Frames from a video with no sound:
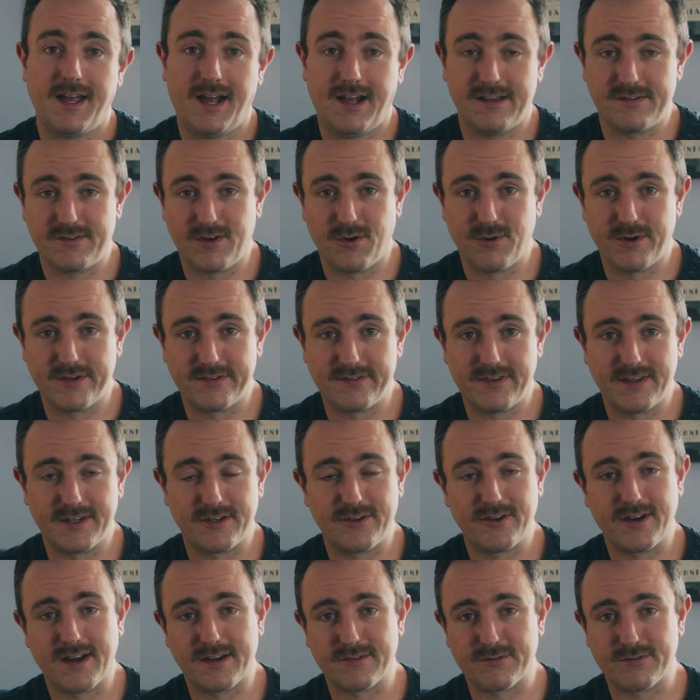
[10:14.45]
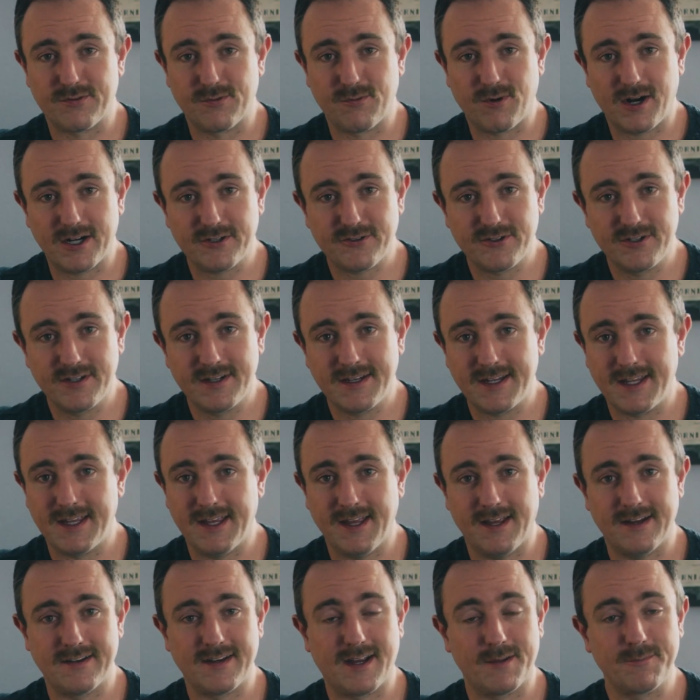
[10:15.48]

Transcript: As always, thank you guys for watching, and